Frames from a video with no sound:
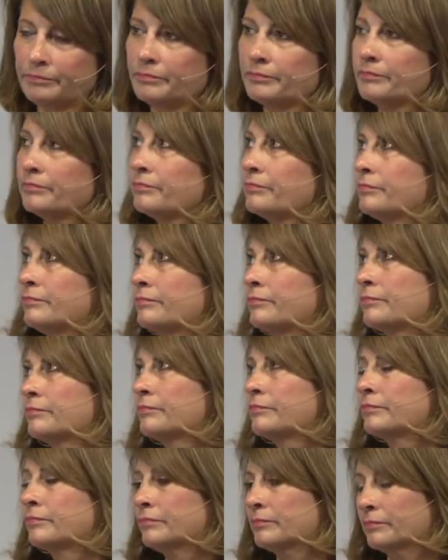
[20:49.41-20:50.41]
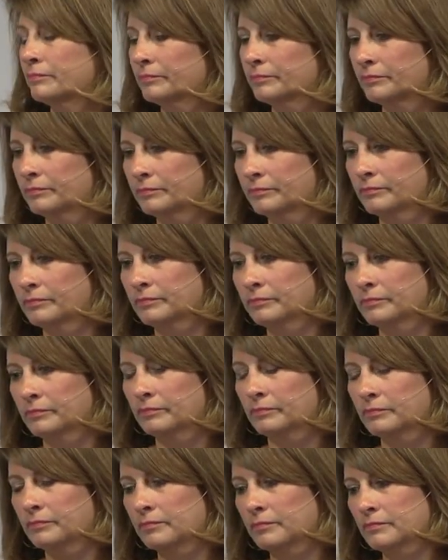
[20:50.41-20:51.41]

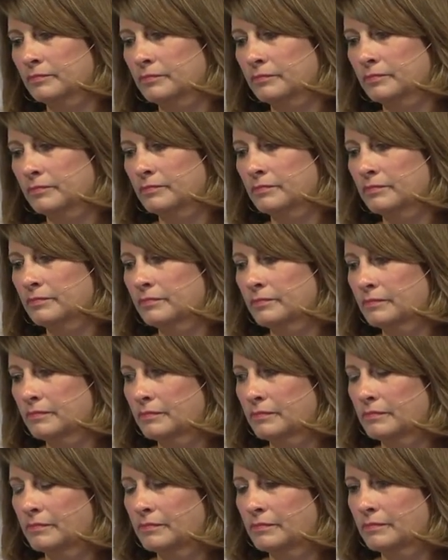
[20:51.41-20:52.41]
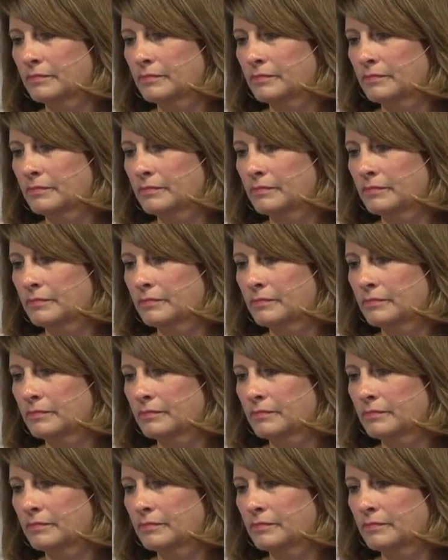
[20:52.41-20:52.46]
[no speech]